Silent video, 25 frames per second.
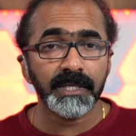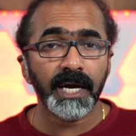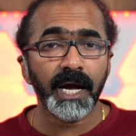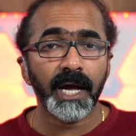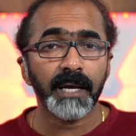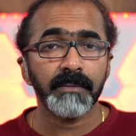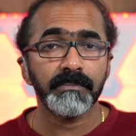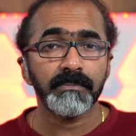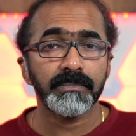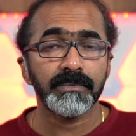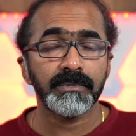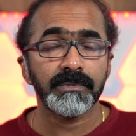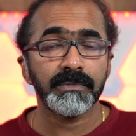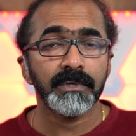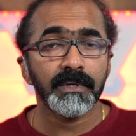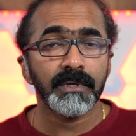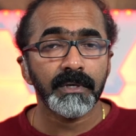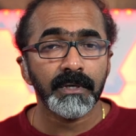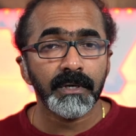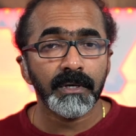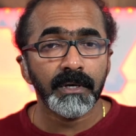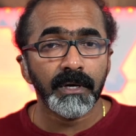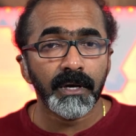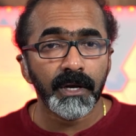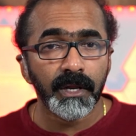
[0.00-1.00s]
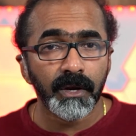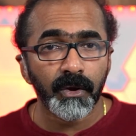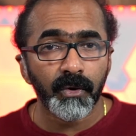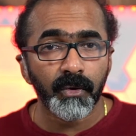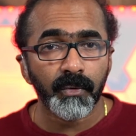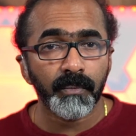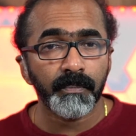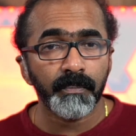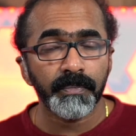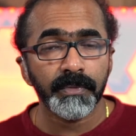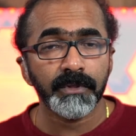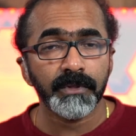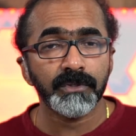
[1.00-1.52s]
times,
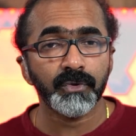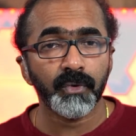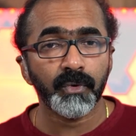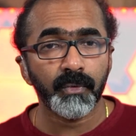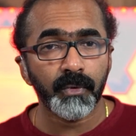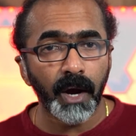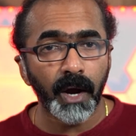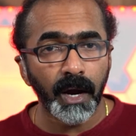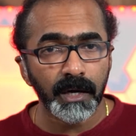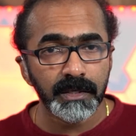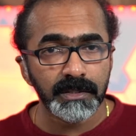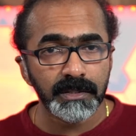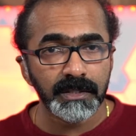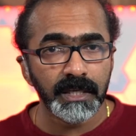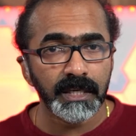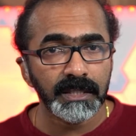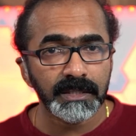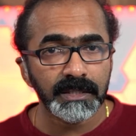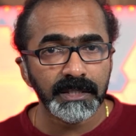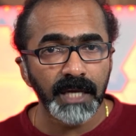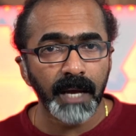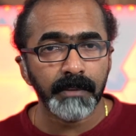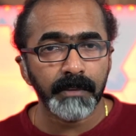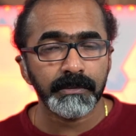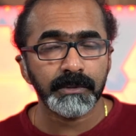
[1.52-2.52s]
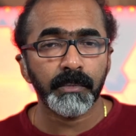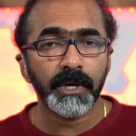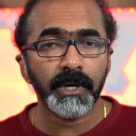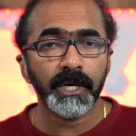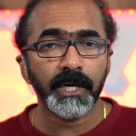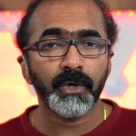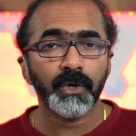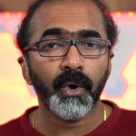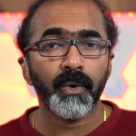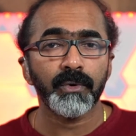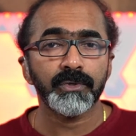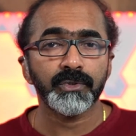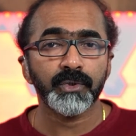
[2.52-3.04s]
so uncertain times, but it
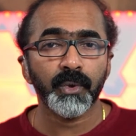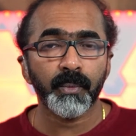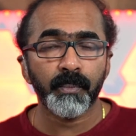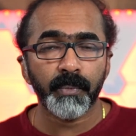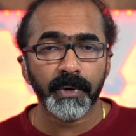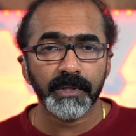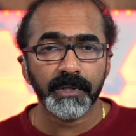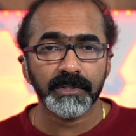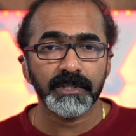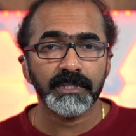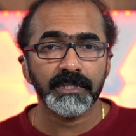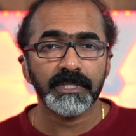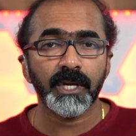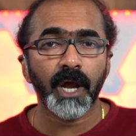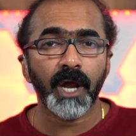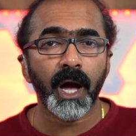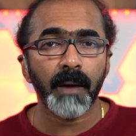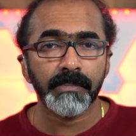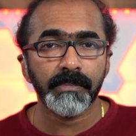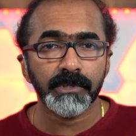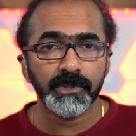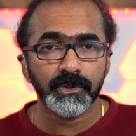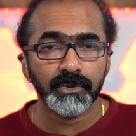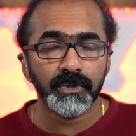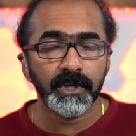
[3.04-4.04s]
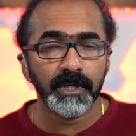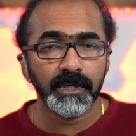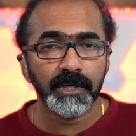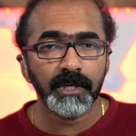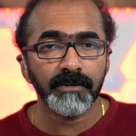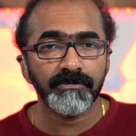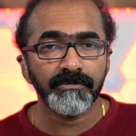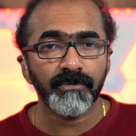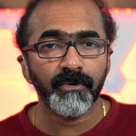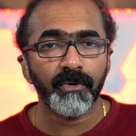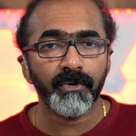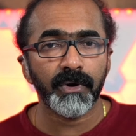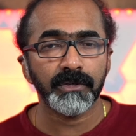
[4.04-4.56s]
also presents an opportunity
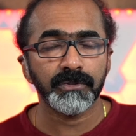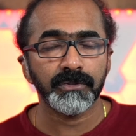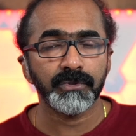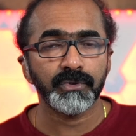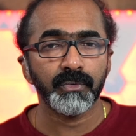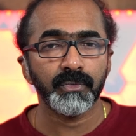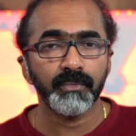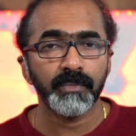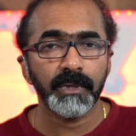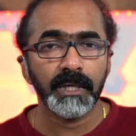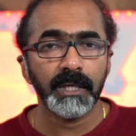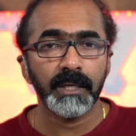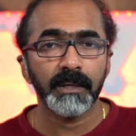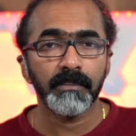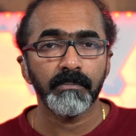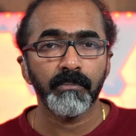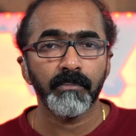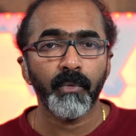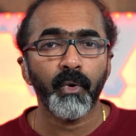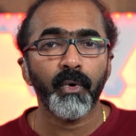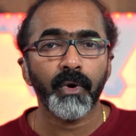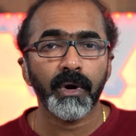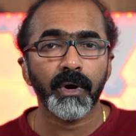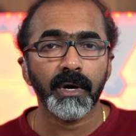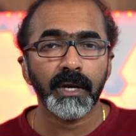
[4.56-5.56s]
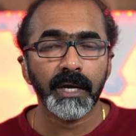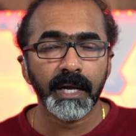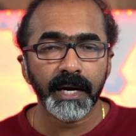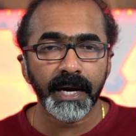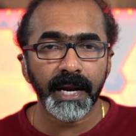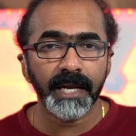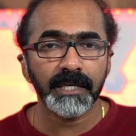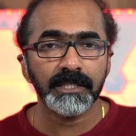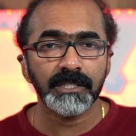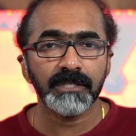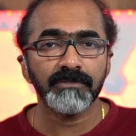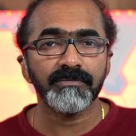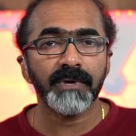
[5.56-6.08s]
for us to be more
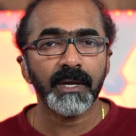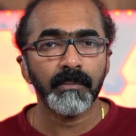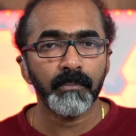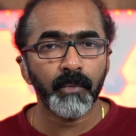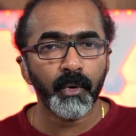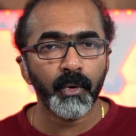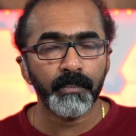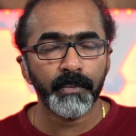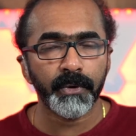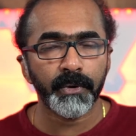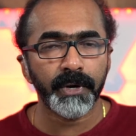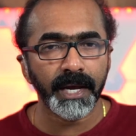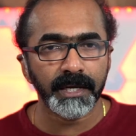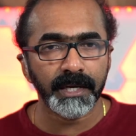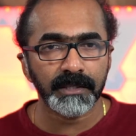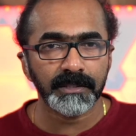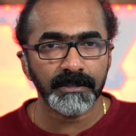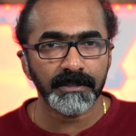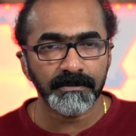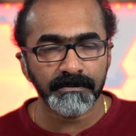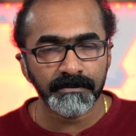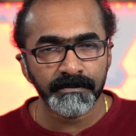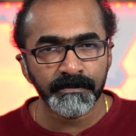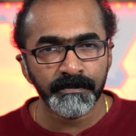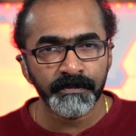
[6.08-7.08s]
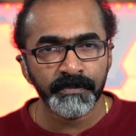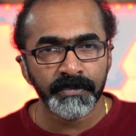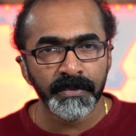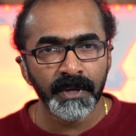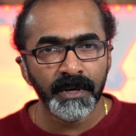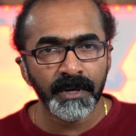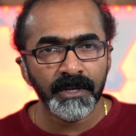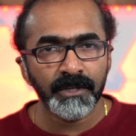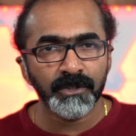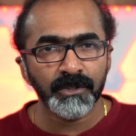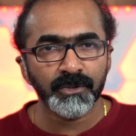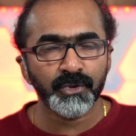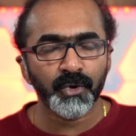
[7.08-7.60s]
creative and more productive.
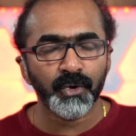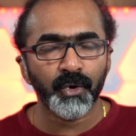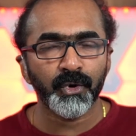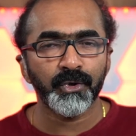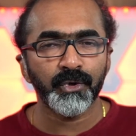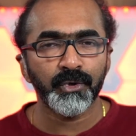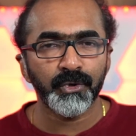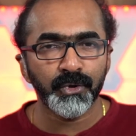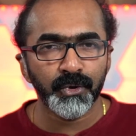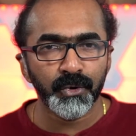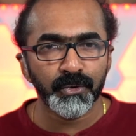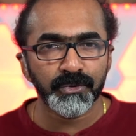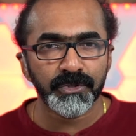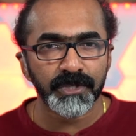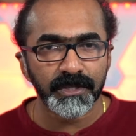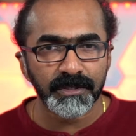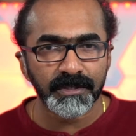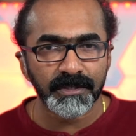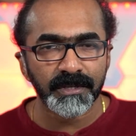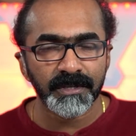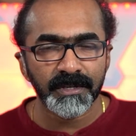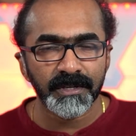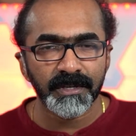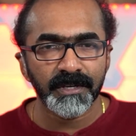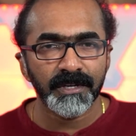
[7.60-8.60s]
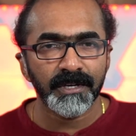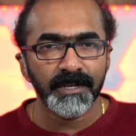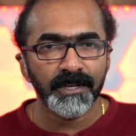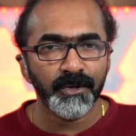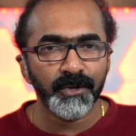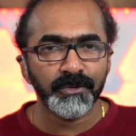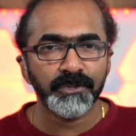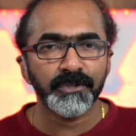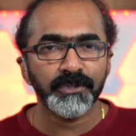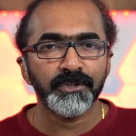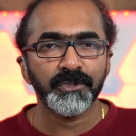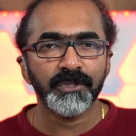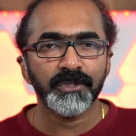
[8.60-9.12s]
So use it
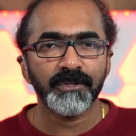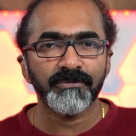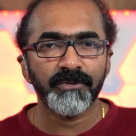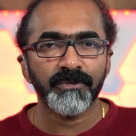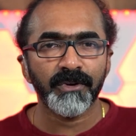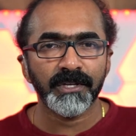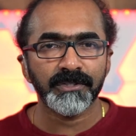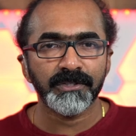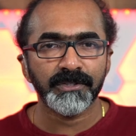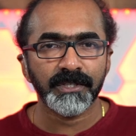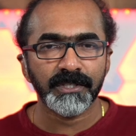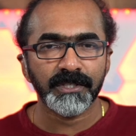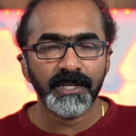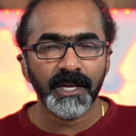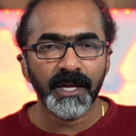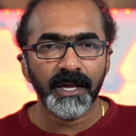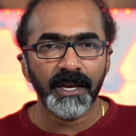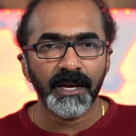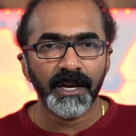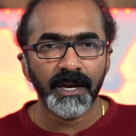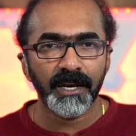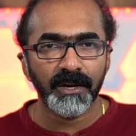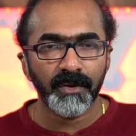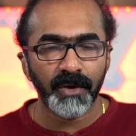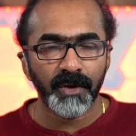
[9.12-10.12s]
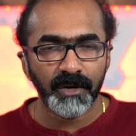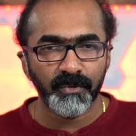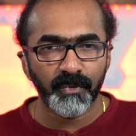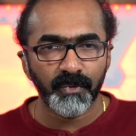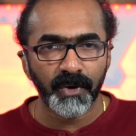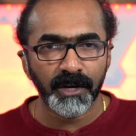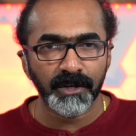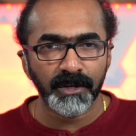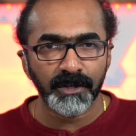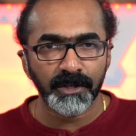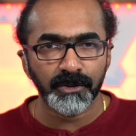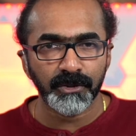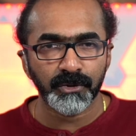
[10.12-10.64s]
to the fullest
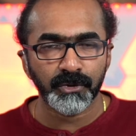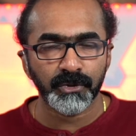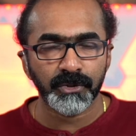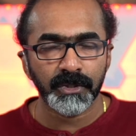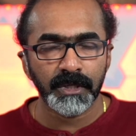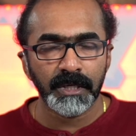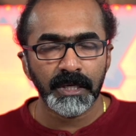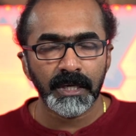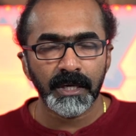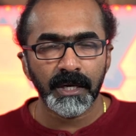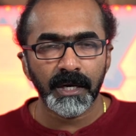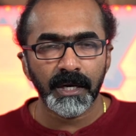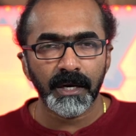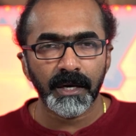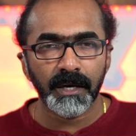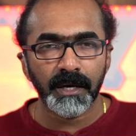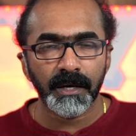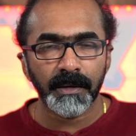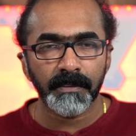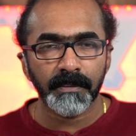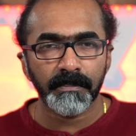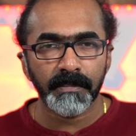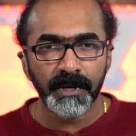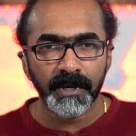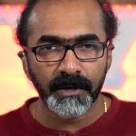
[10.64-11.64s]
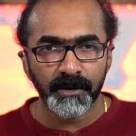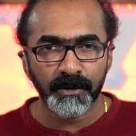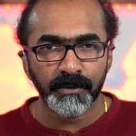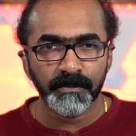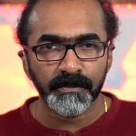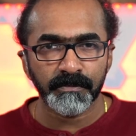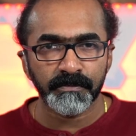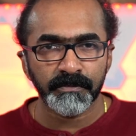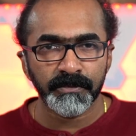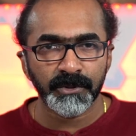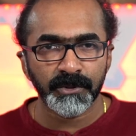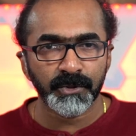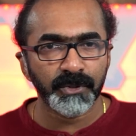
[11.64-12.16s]
advantage,
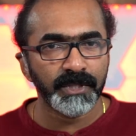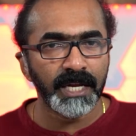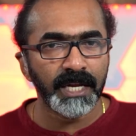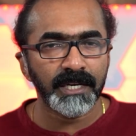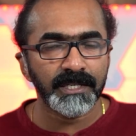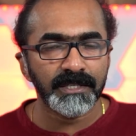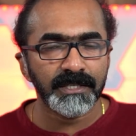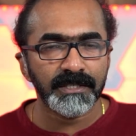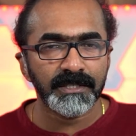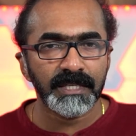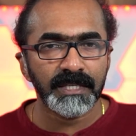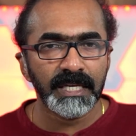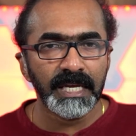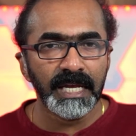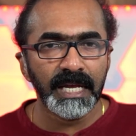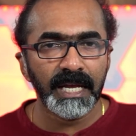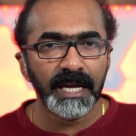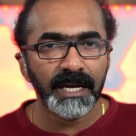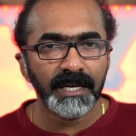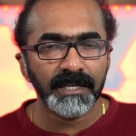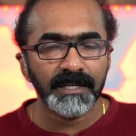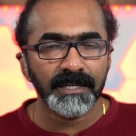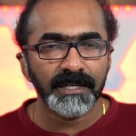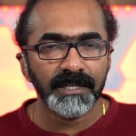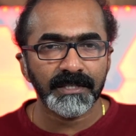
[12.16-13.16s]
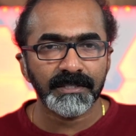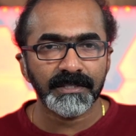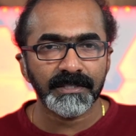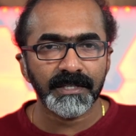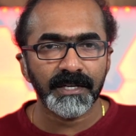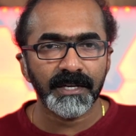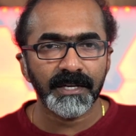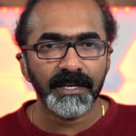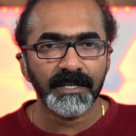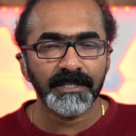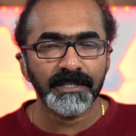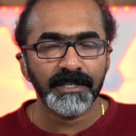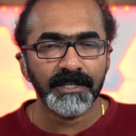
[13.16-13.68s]
So that is it's
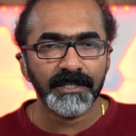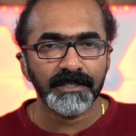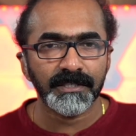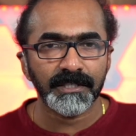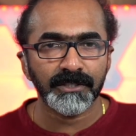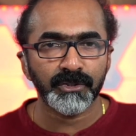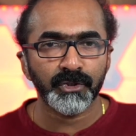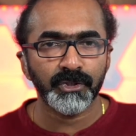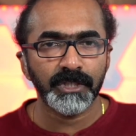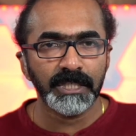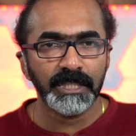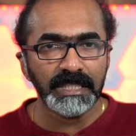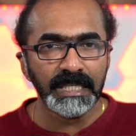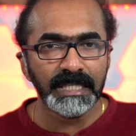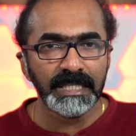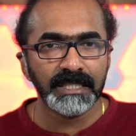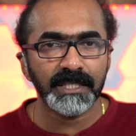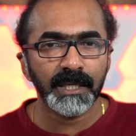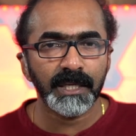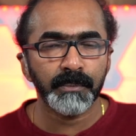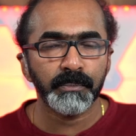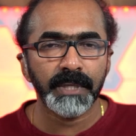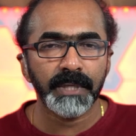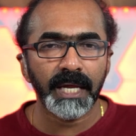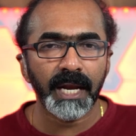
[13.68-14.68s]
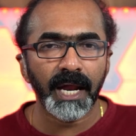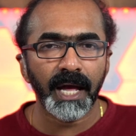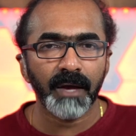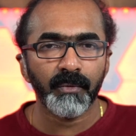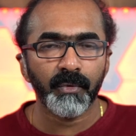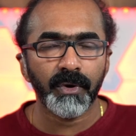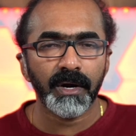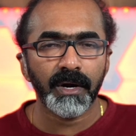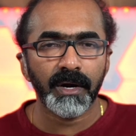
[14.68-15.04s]
a strategic tip that I